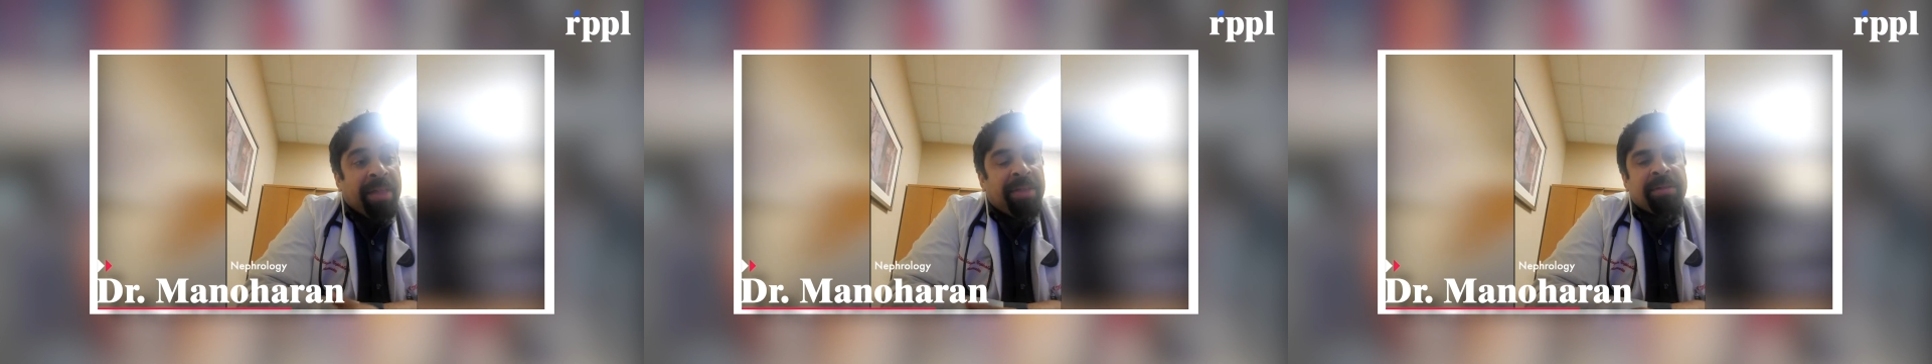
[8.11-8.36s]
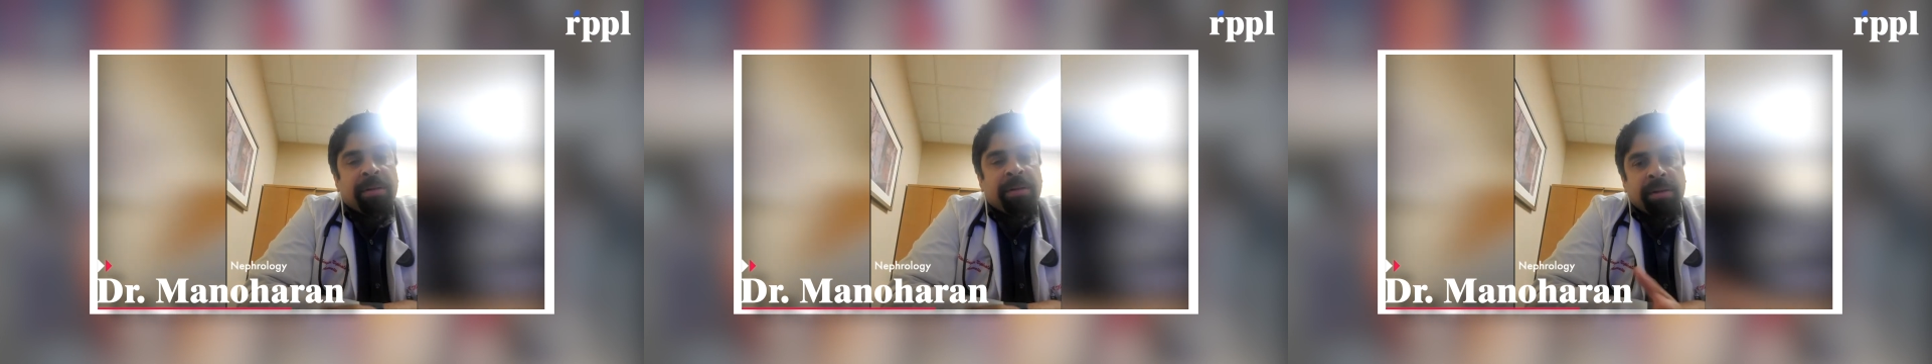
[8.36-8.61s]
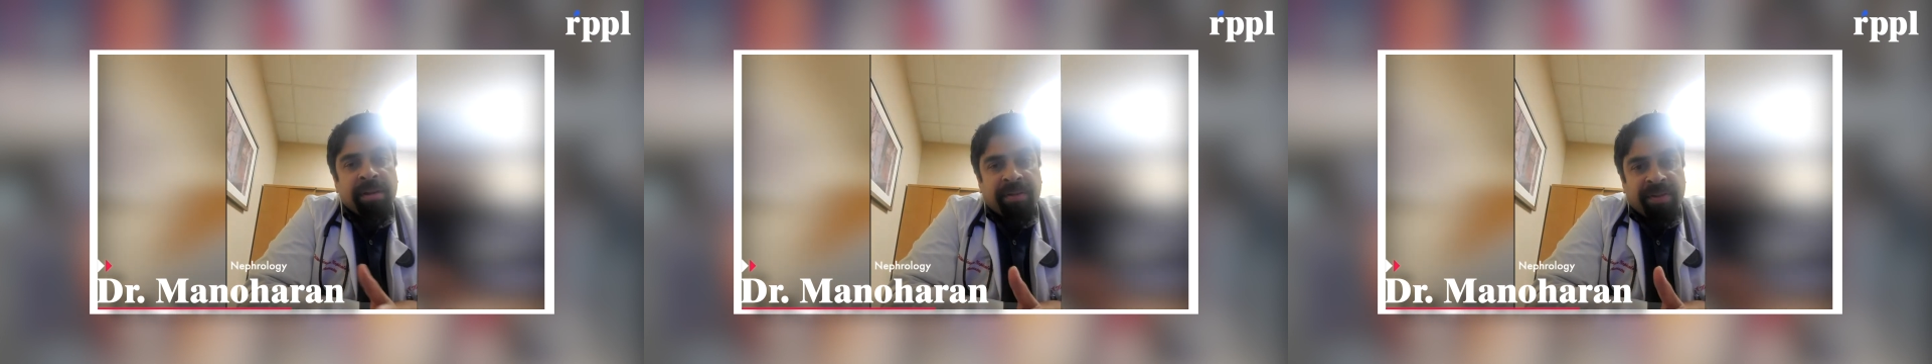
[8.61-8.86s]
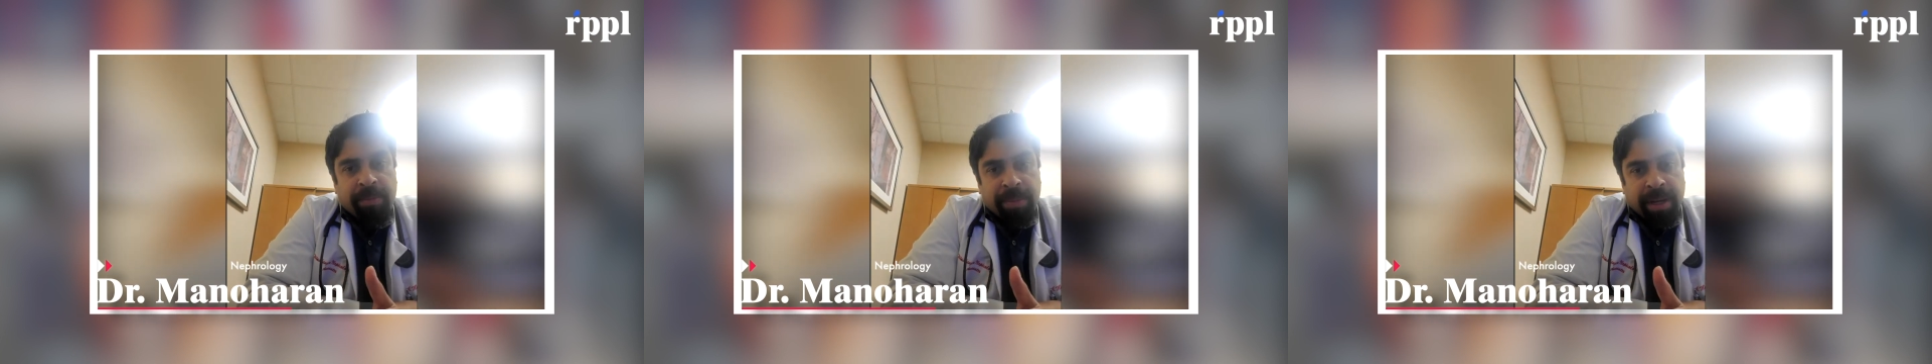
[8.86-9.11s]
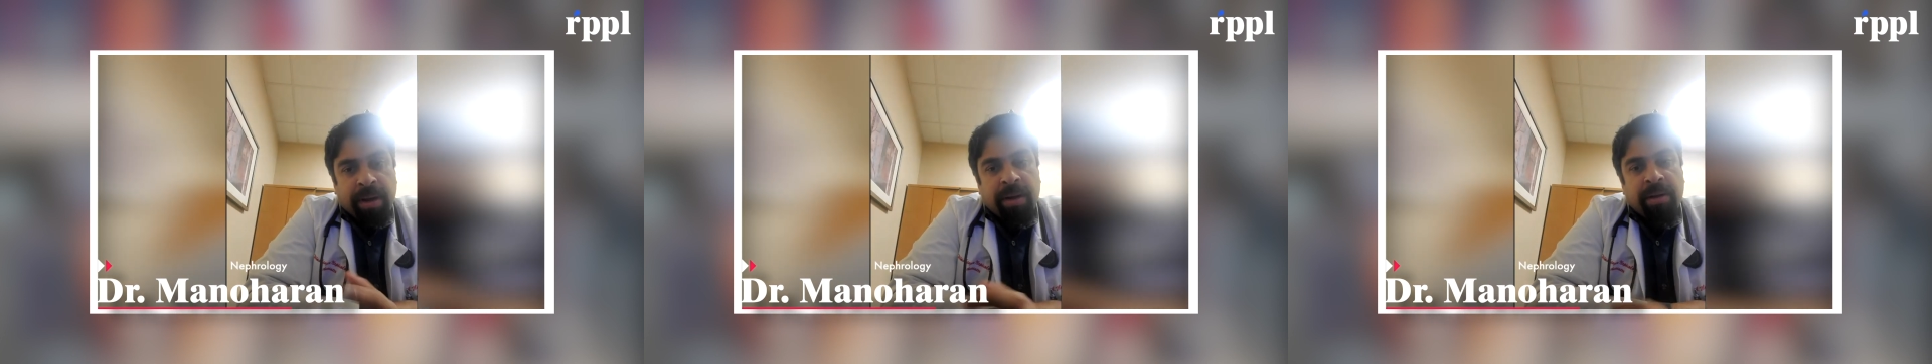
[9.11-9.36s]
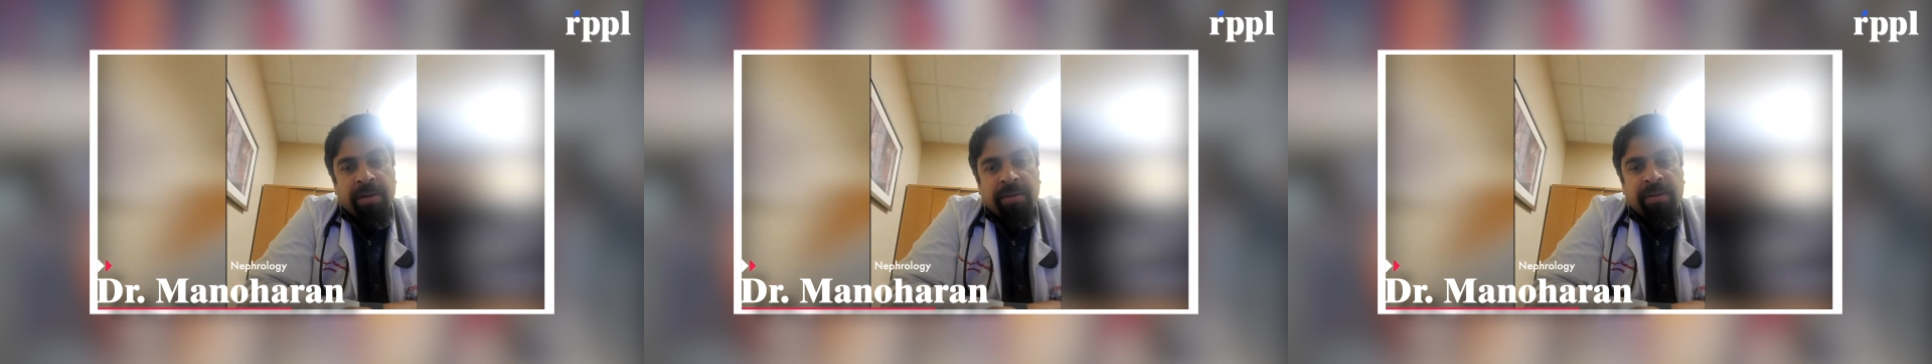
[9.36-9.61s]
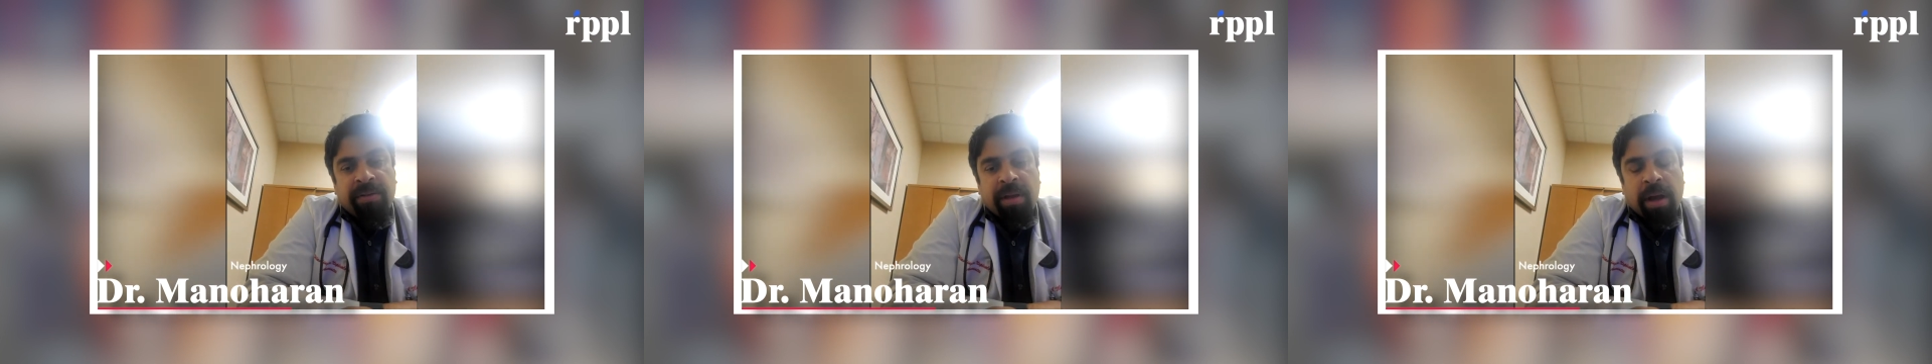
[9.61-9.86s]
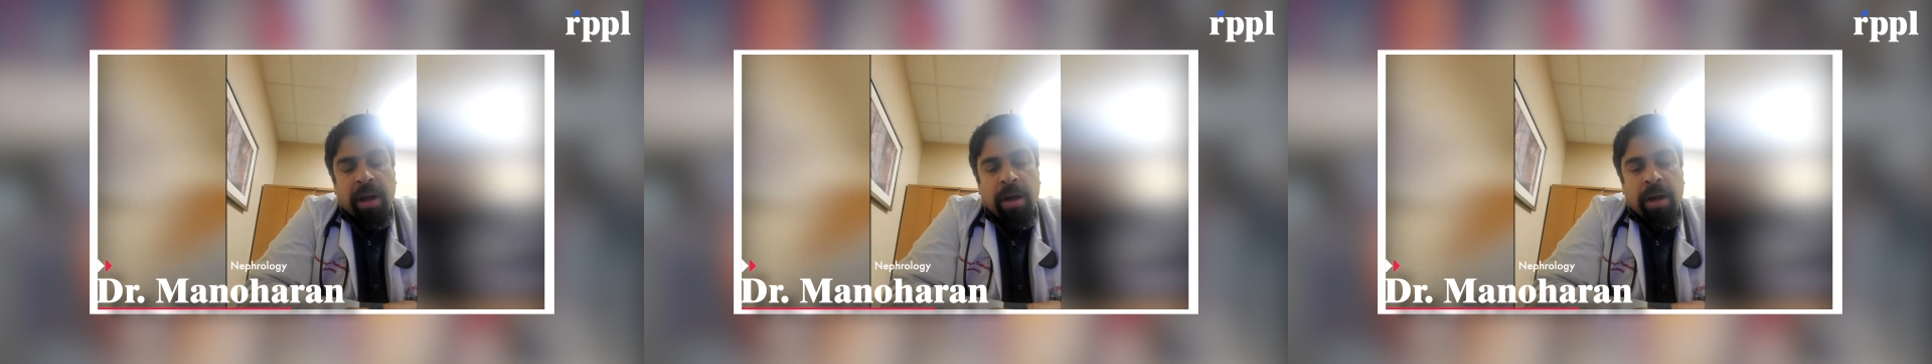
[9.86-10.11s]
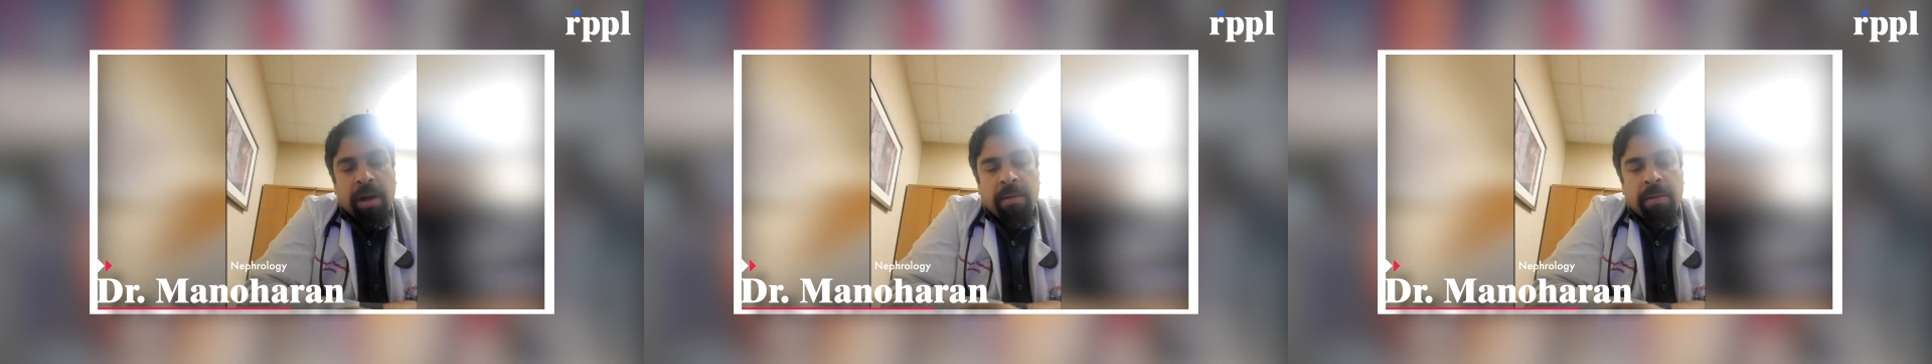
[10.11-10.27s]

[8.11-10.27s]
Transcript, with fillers: a little different because I